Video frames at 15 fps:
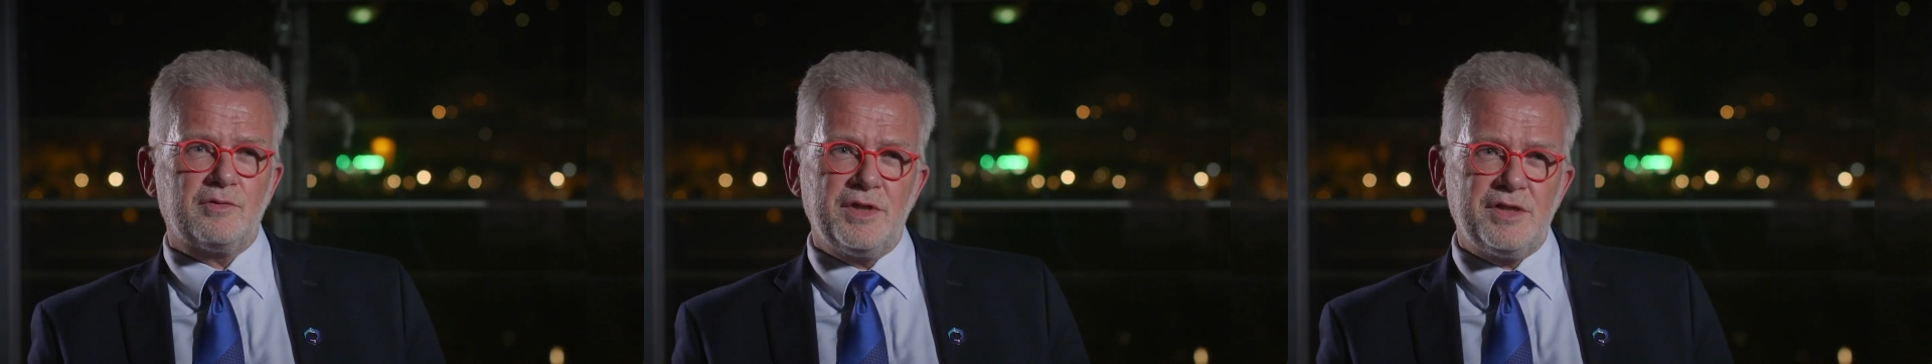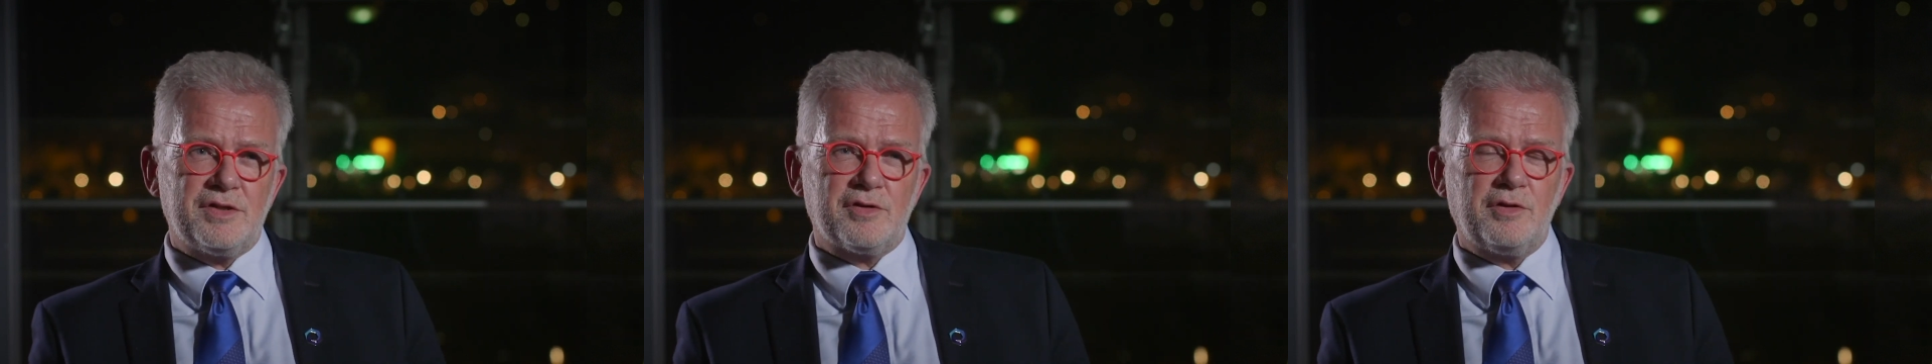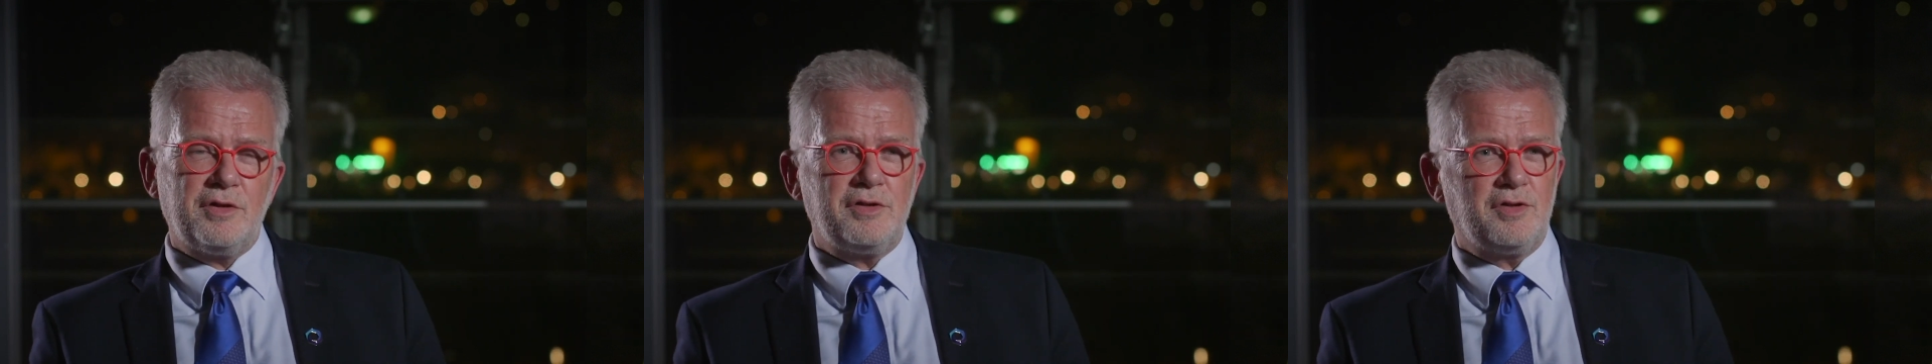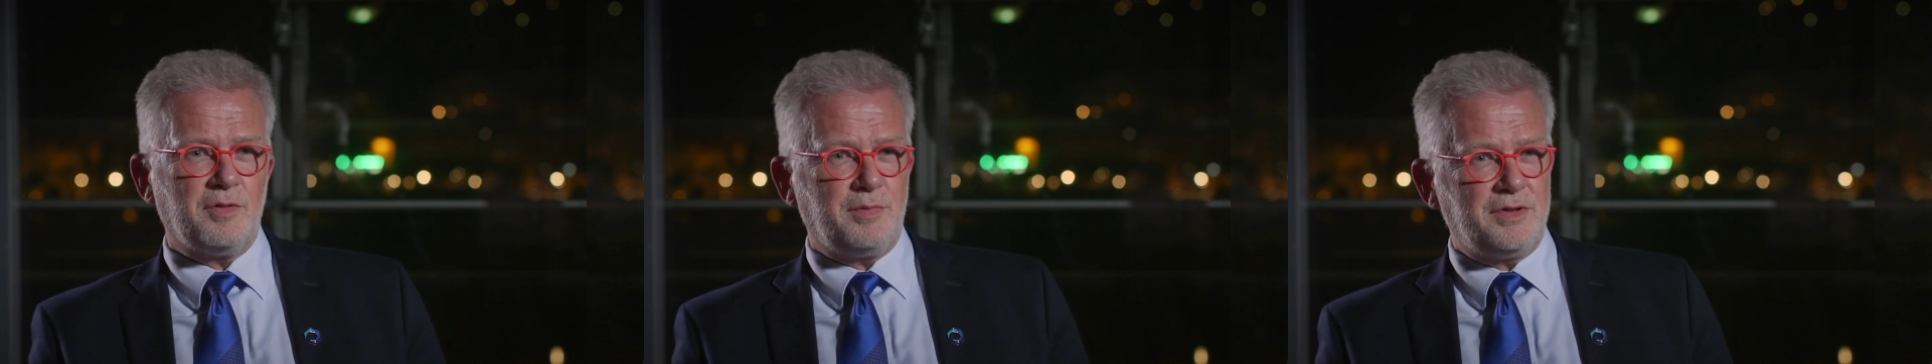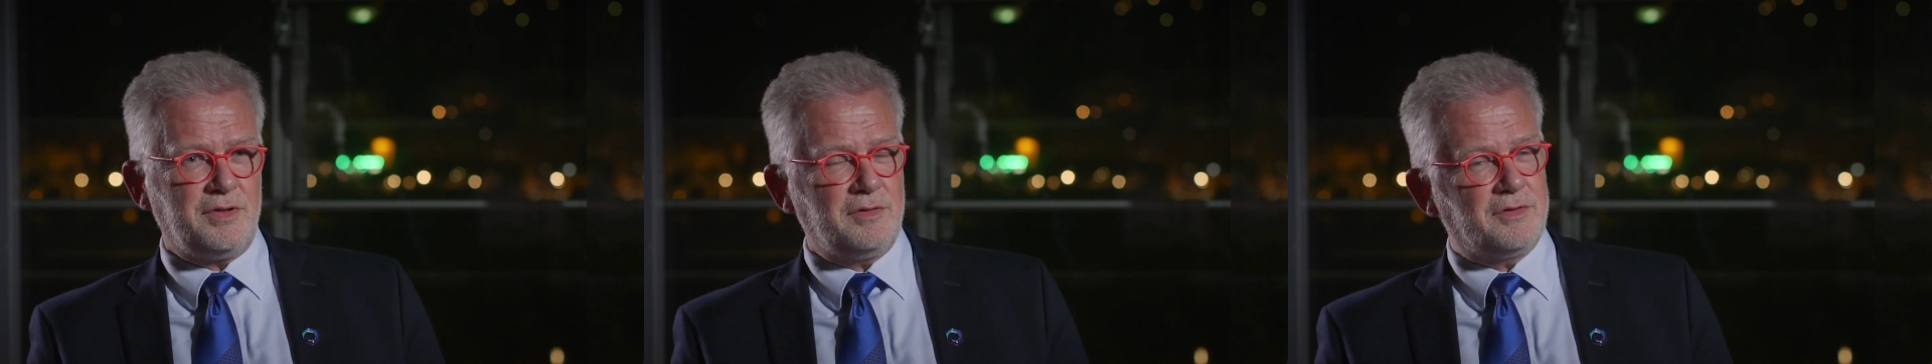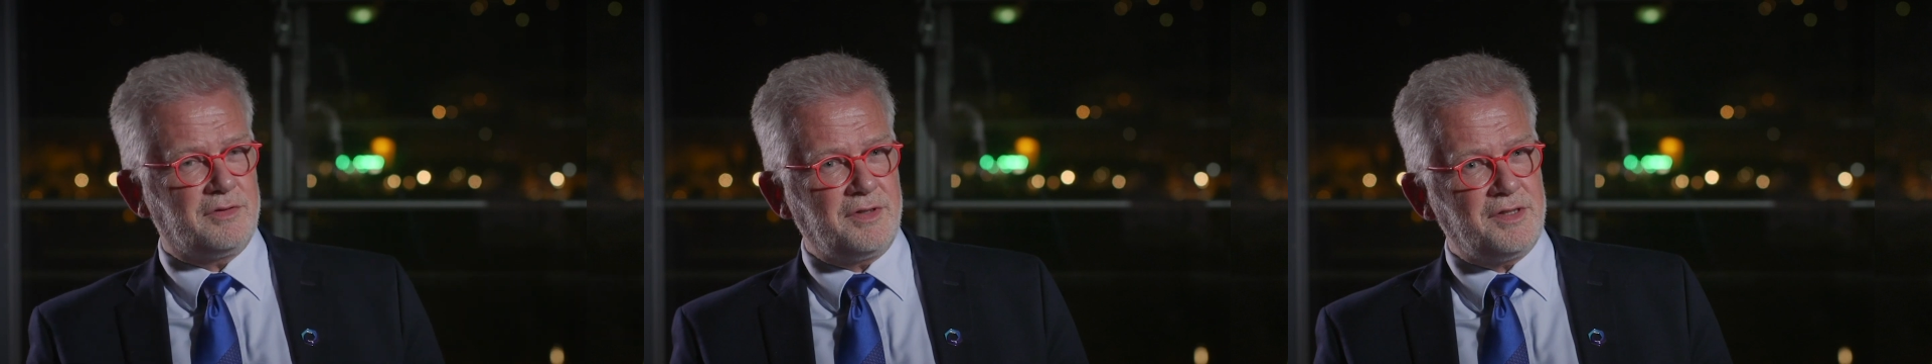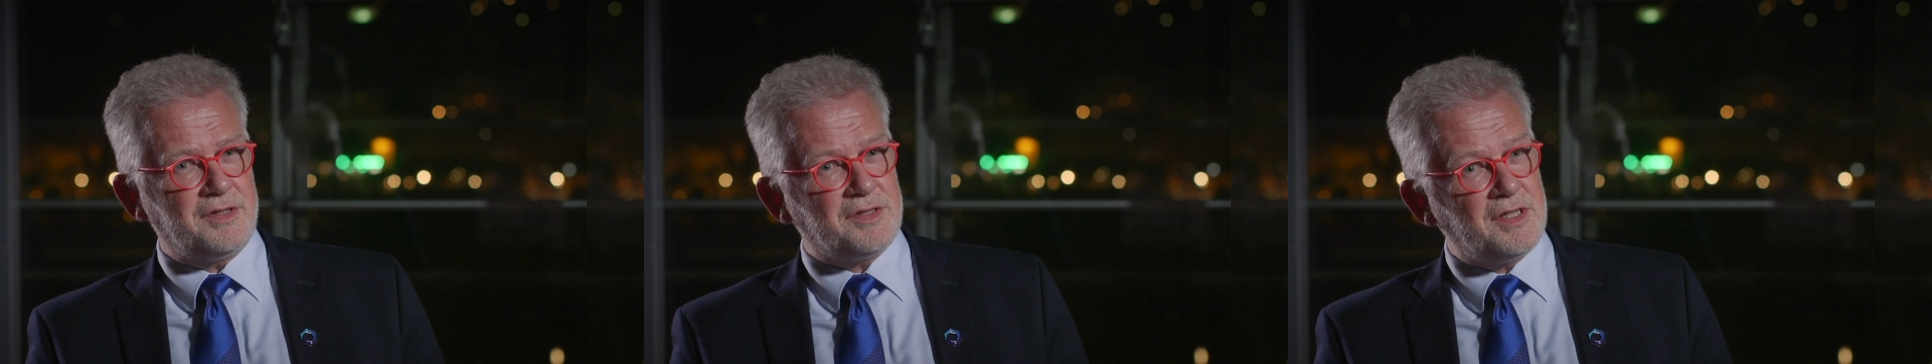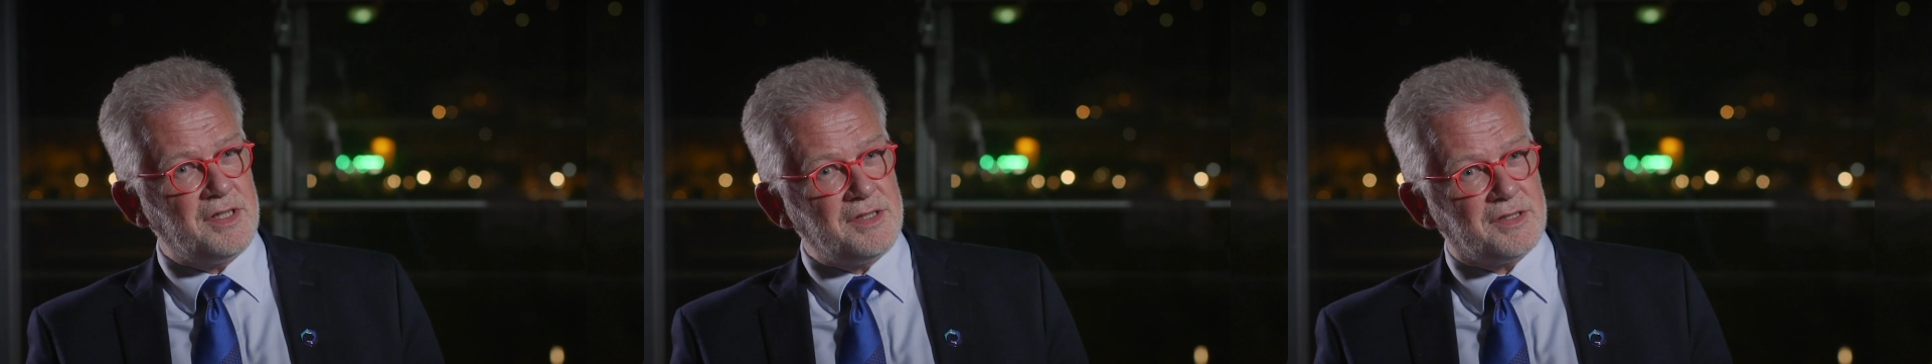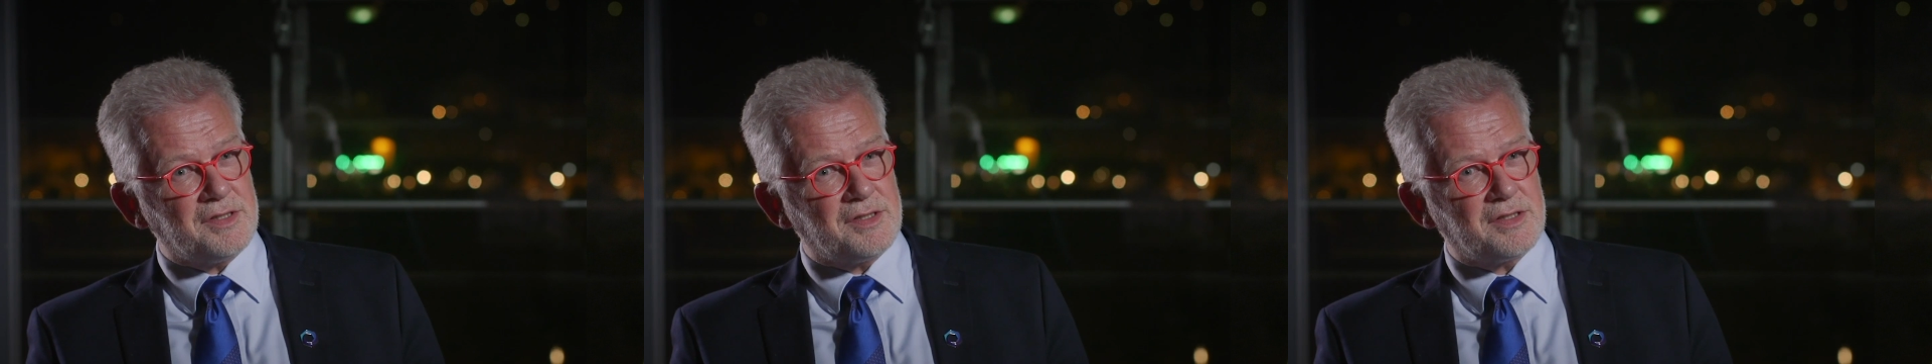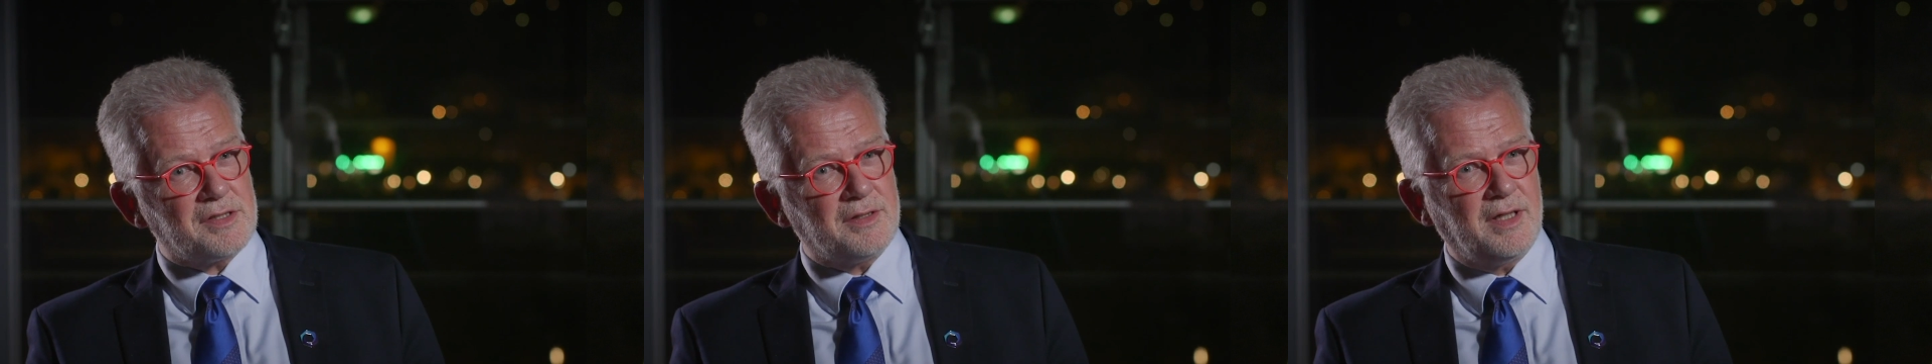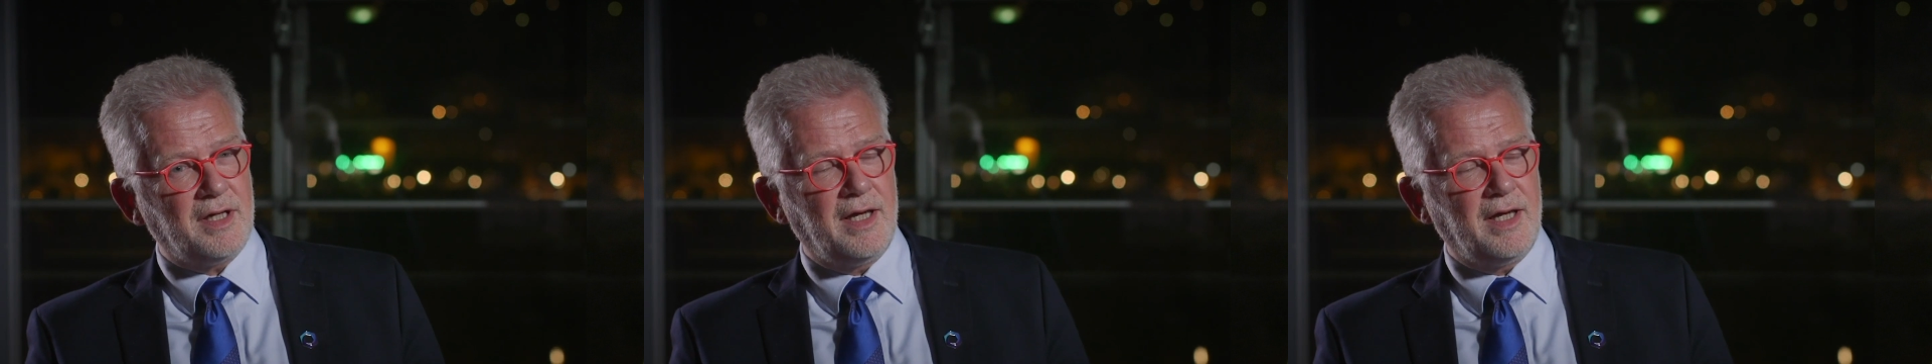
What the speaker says: research on pituitary diseases.